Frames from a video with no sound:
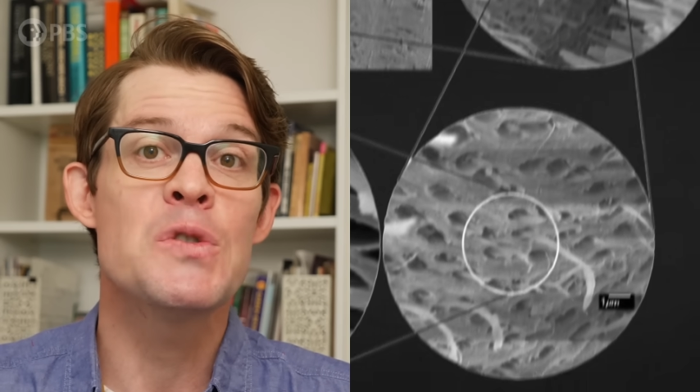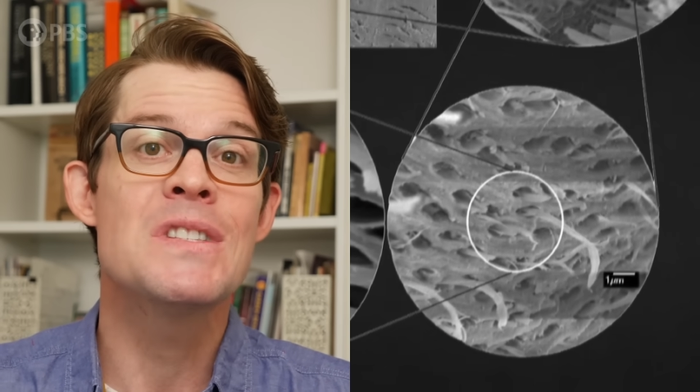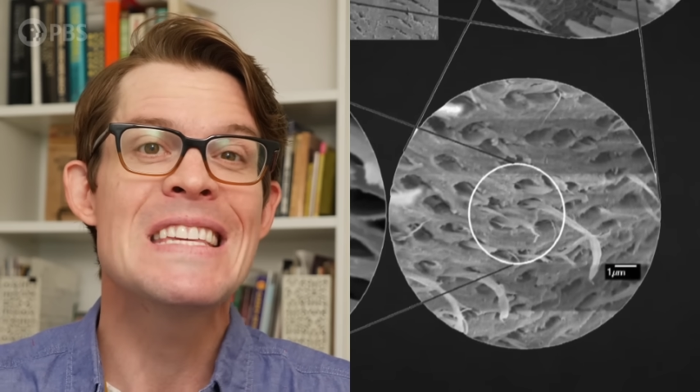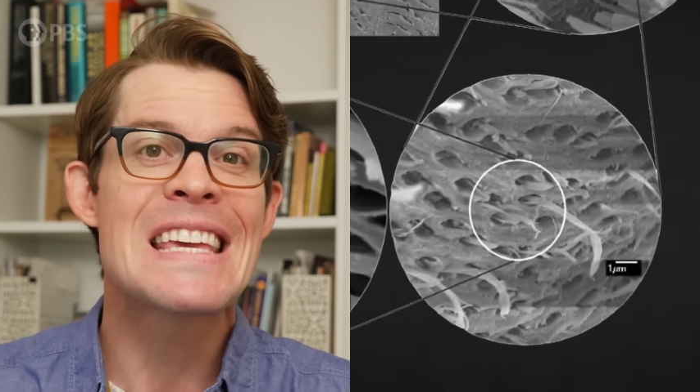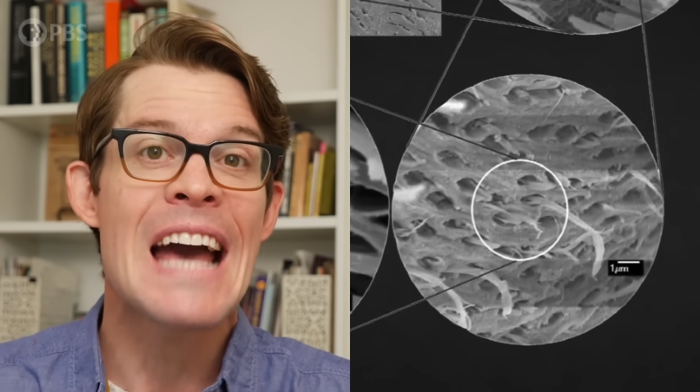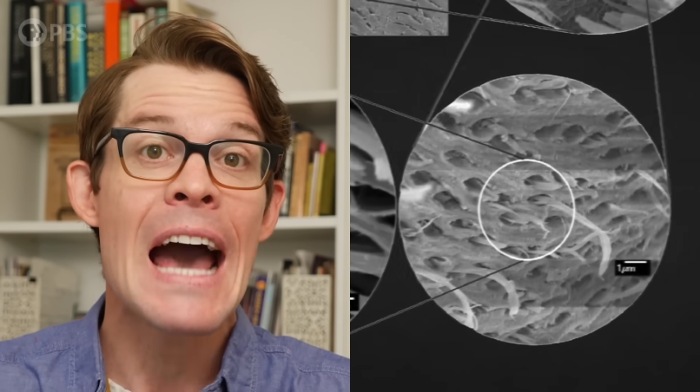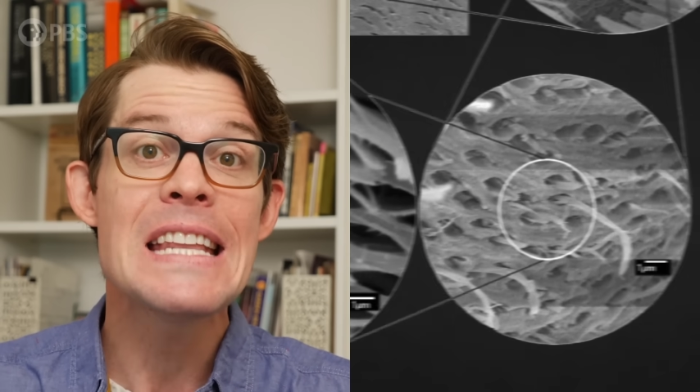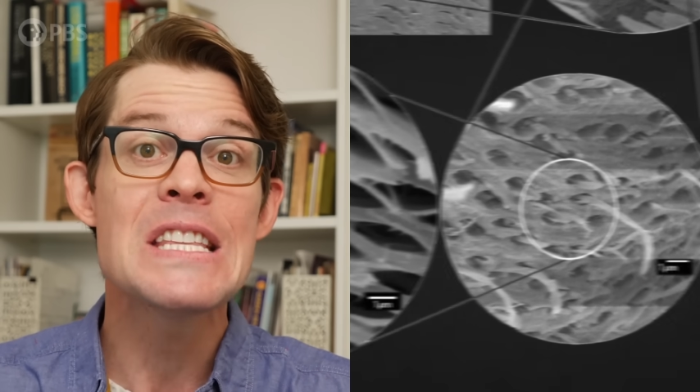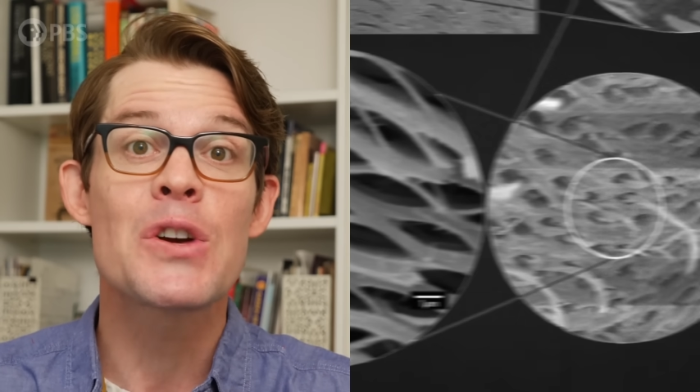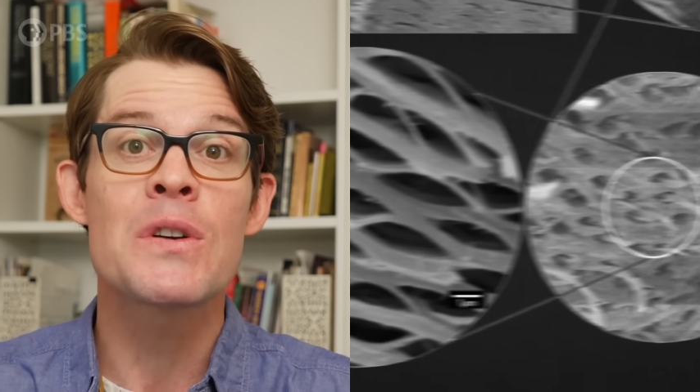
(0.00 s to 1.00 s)
you'd see
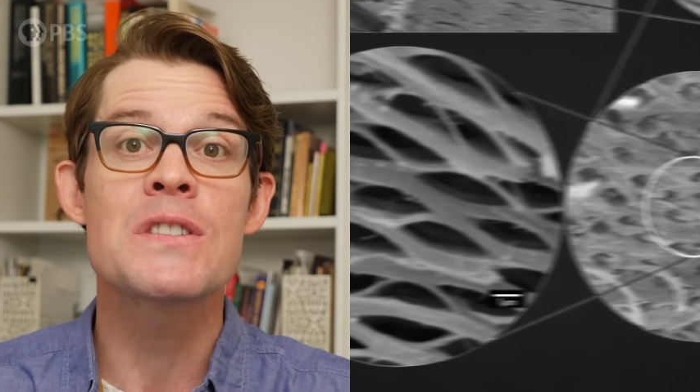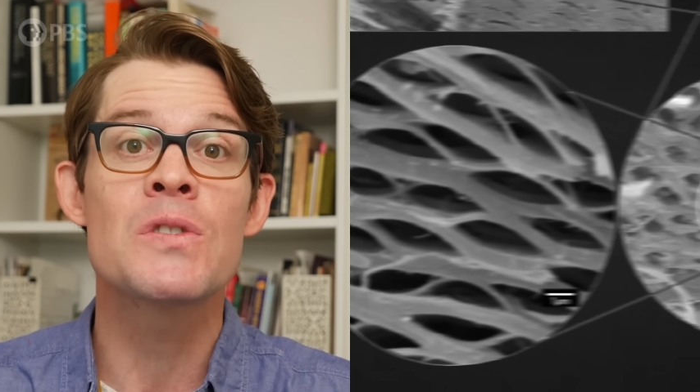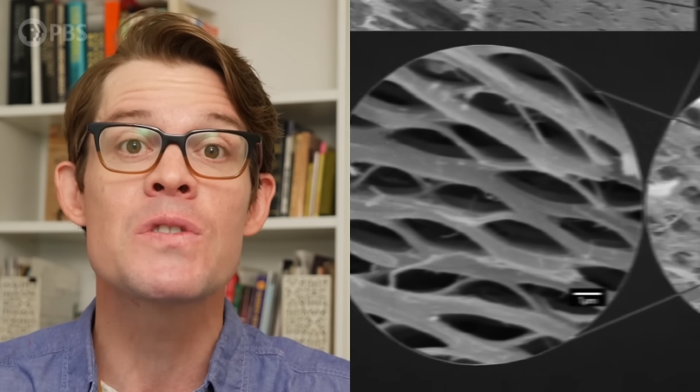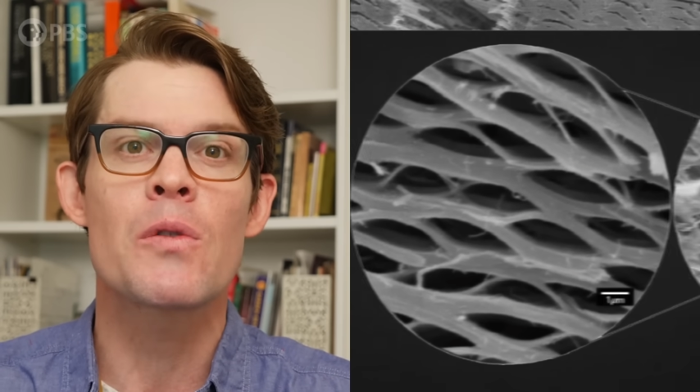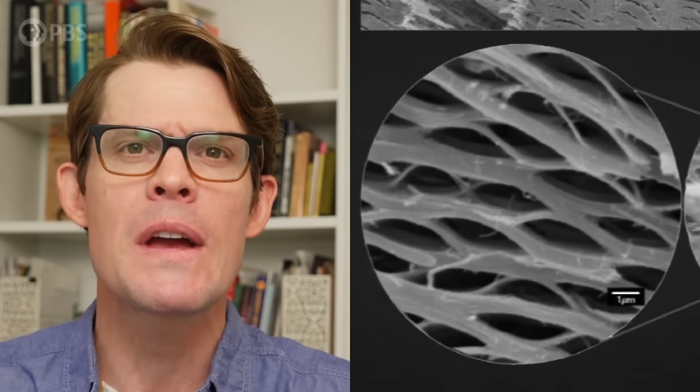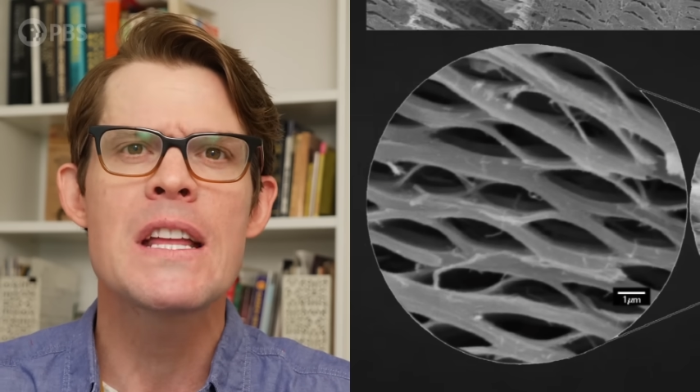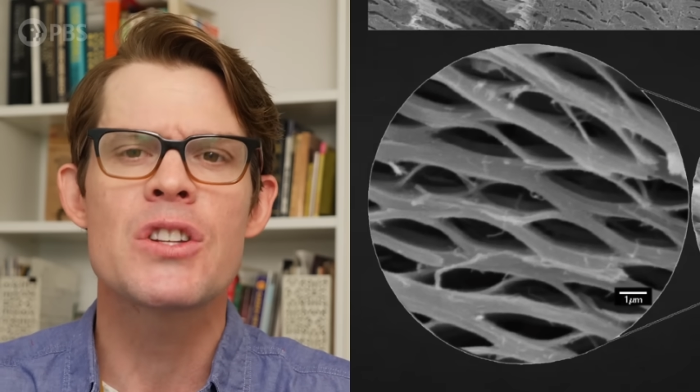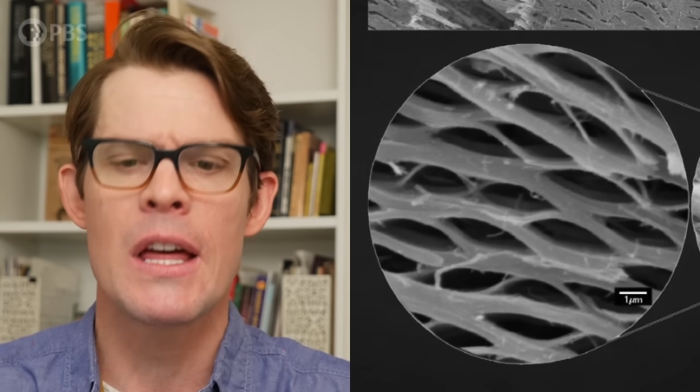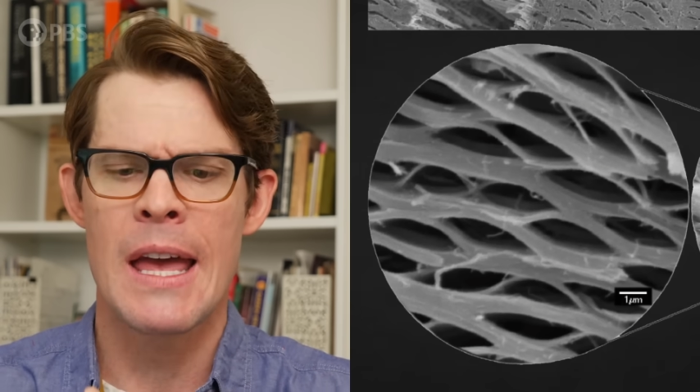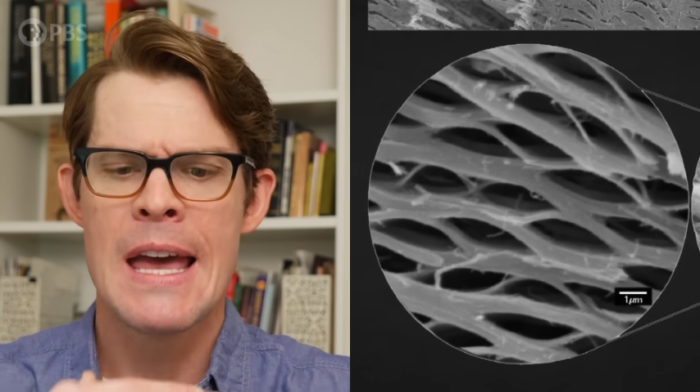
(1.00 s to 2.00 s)
chitin crystals
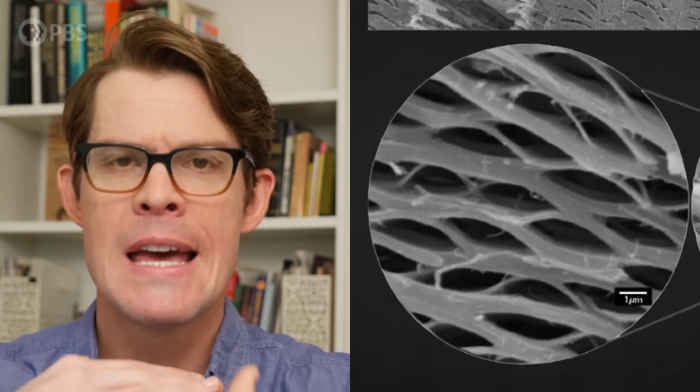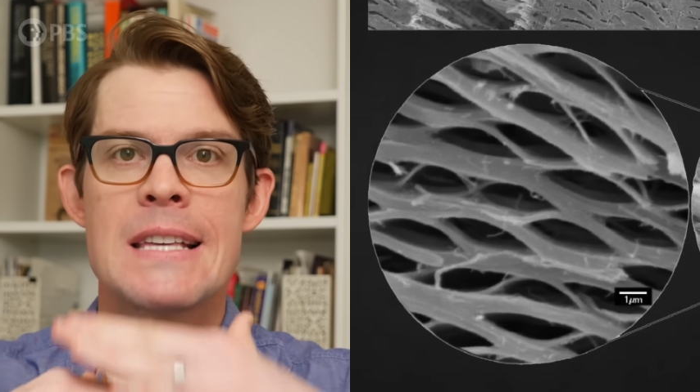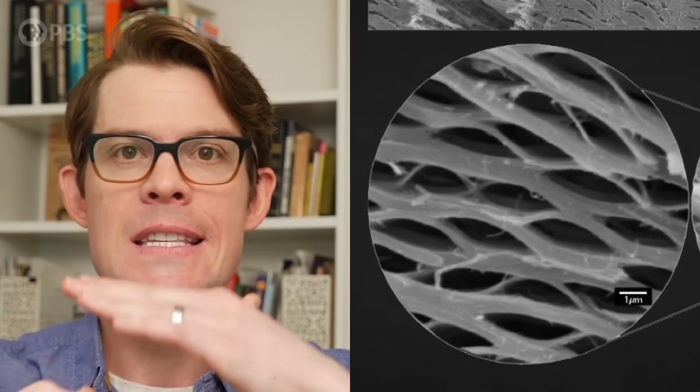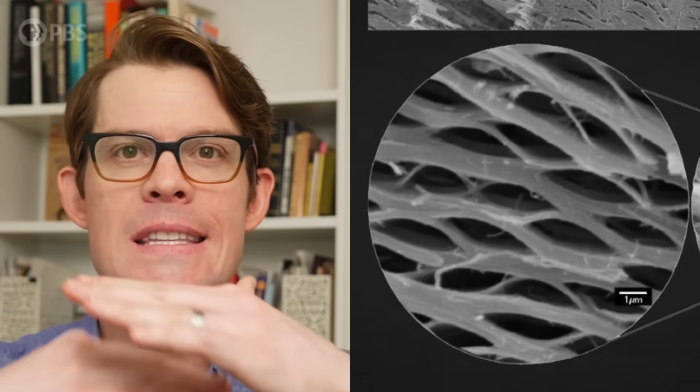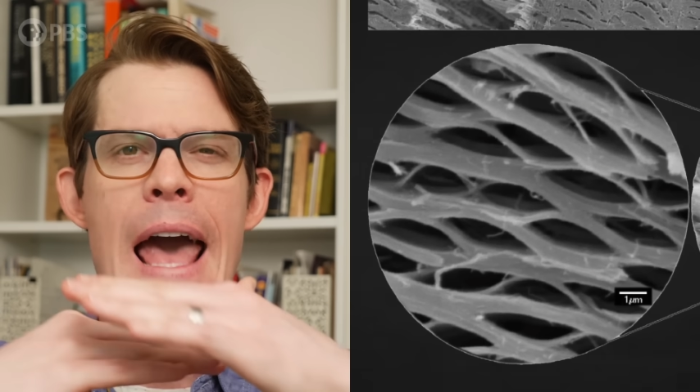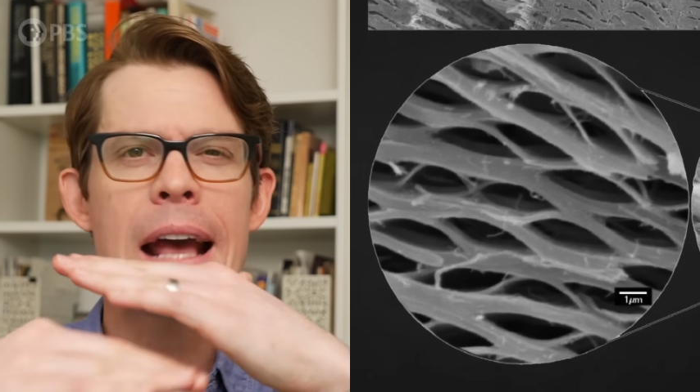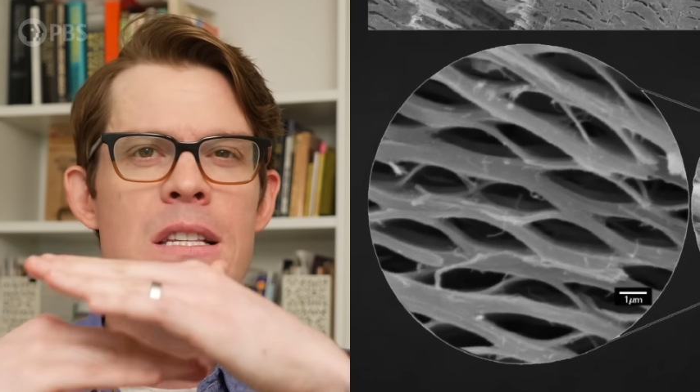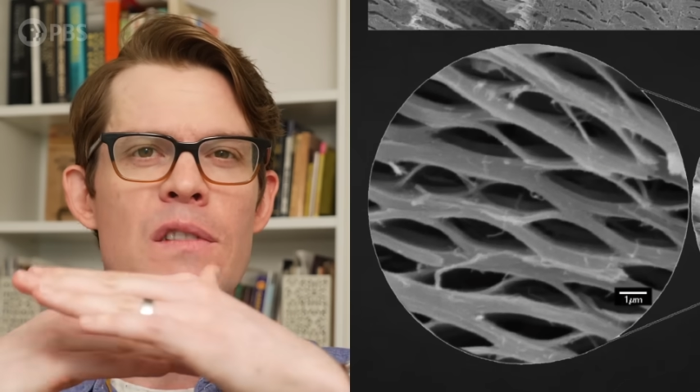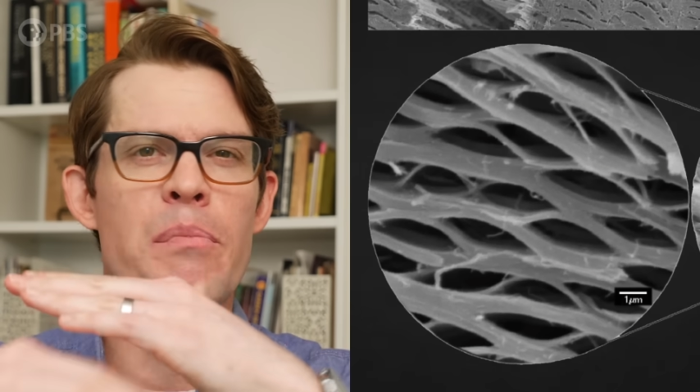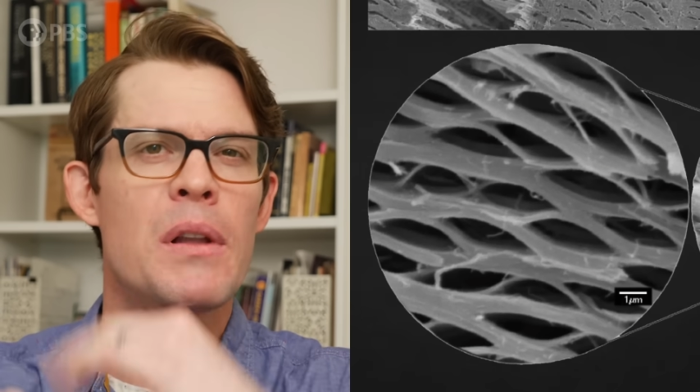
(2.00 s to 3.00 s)
arranged like stacks of